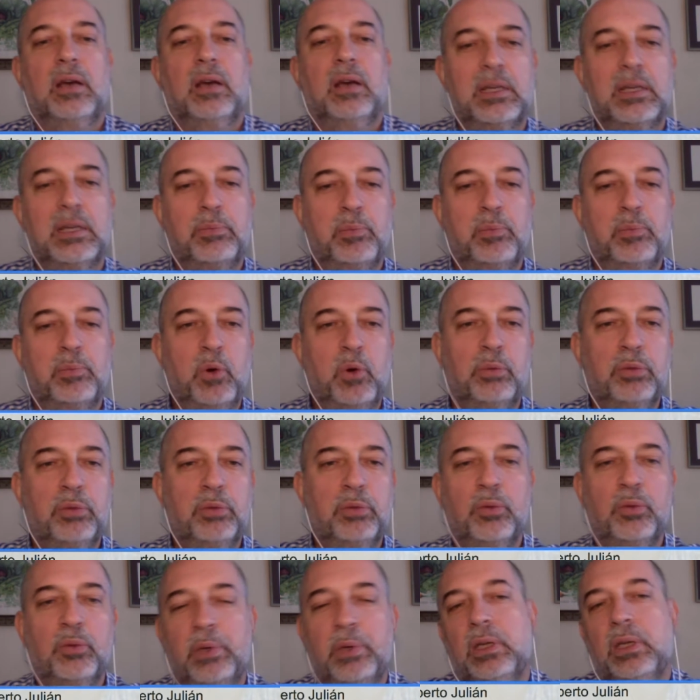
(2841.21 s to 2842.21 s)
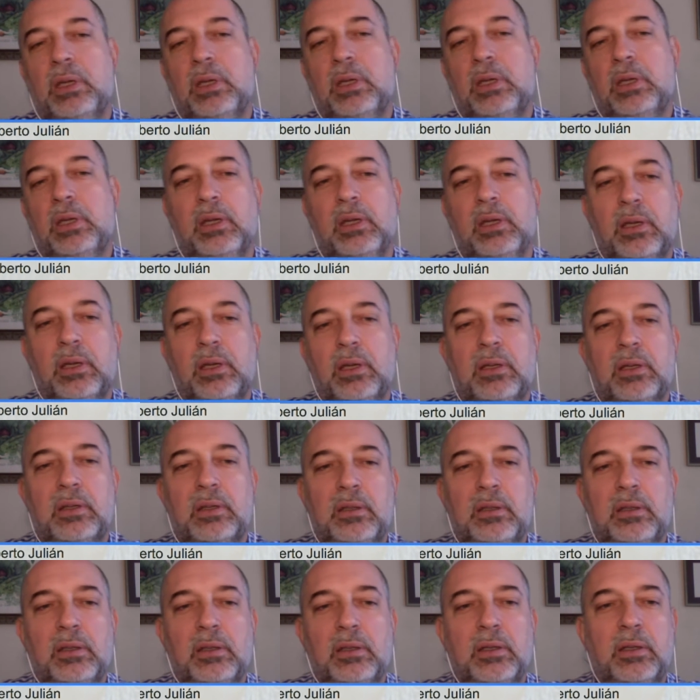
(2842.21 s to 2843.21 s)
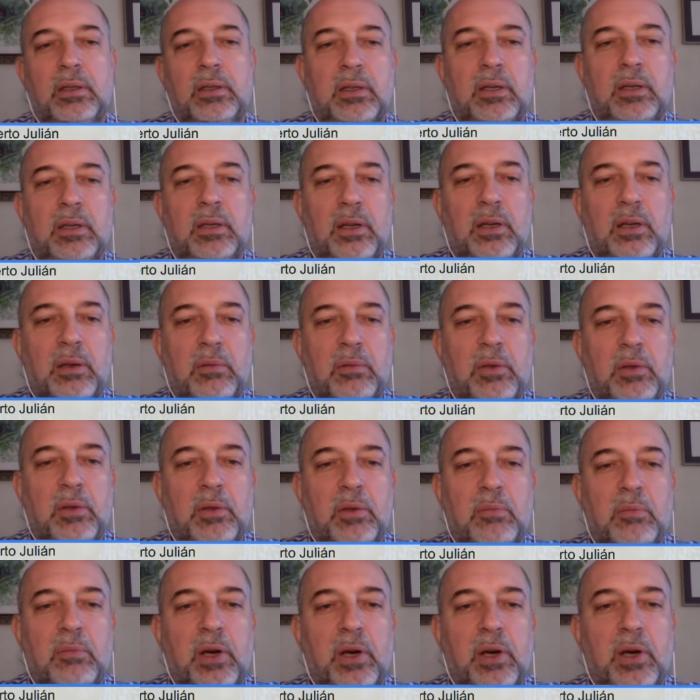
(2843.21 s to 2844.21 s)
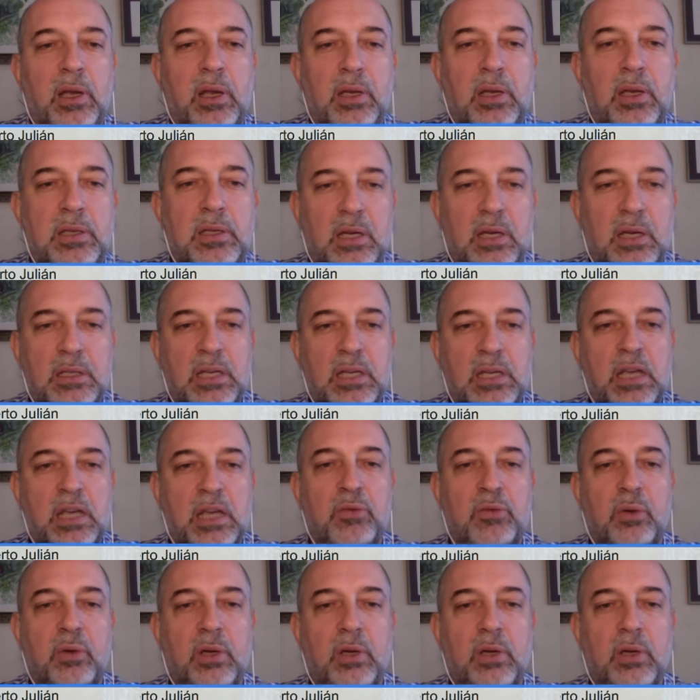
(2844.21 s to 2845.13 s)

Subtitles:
proved to be very successful.